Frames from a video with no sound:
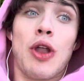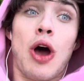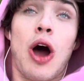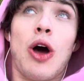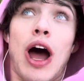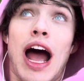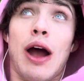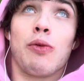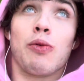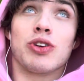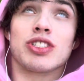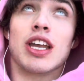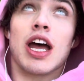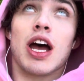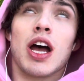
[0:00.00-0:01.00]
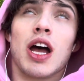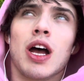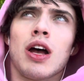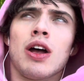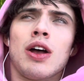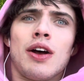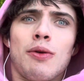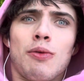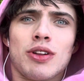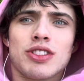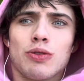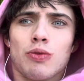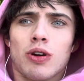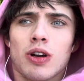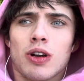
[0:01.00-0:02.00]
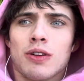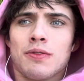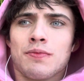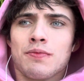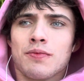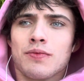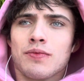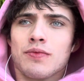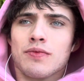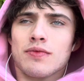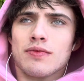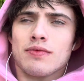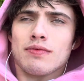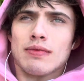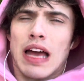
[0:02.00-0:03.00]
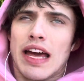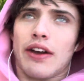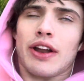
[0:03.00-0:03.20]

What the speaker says: but I wasn't. What's the word? I don't